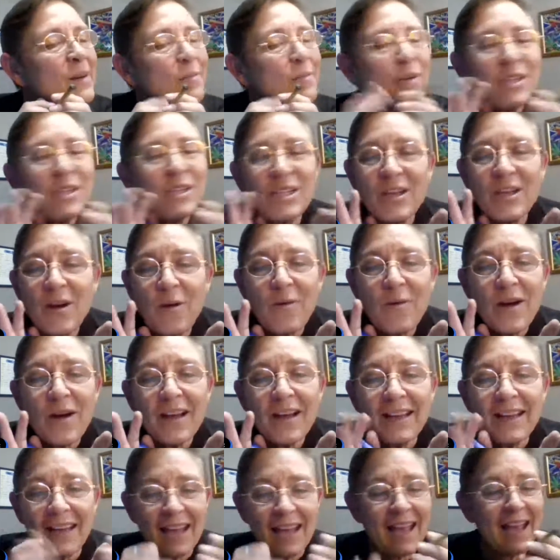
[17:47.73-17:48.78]
But you know
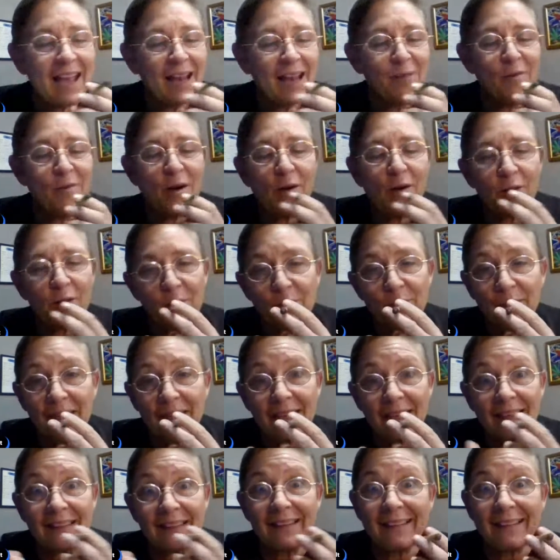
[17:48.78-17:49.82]
what? Hey, welcome
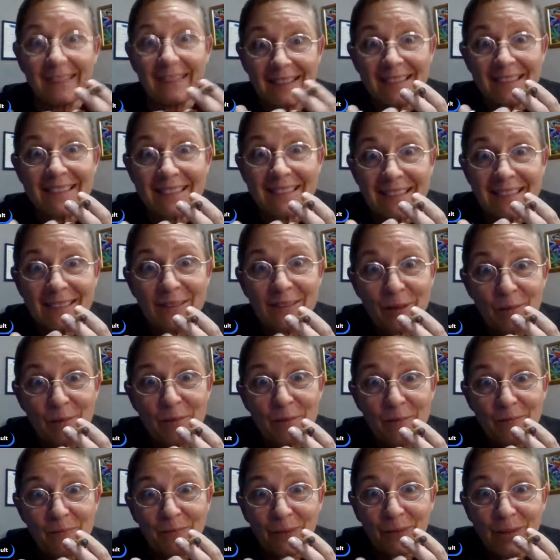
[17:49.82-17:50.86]
in. This is
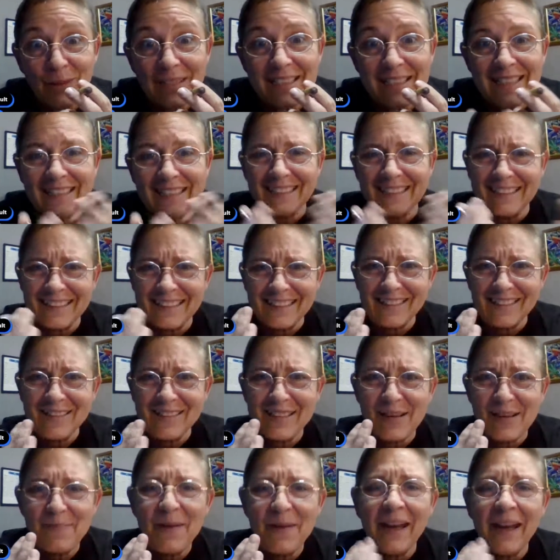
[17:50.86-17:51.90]
Durban poison. Do you
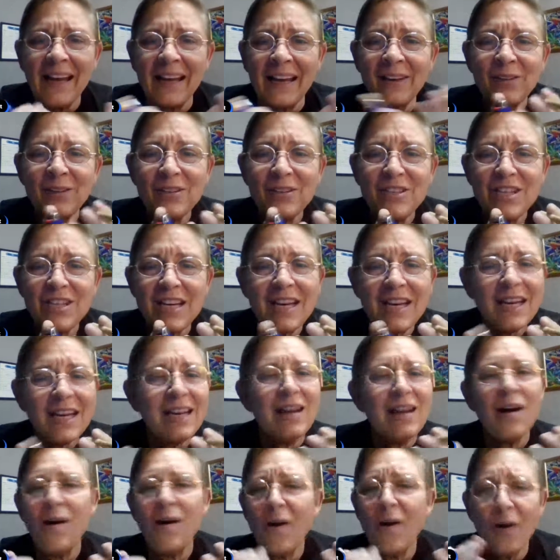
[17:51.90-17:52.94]
see my
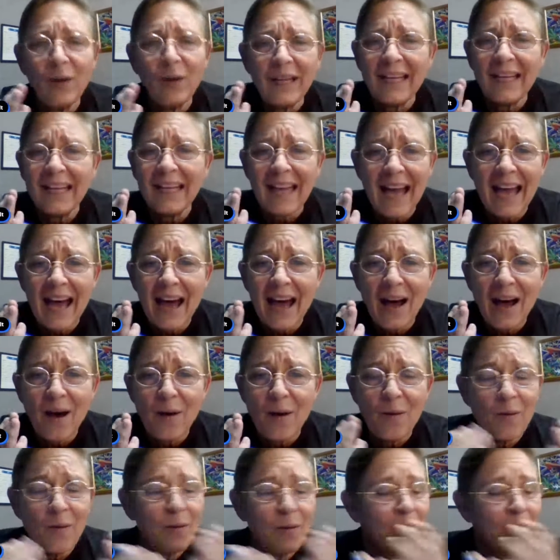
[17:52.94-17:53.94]
energy? Holy cow.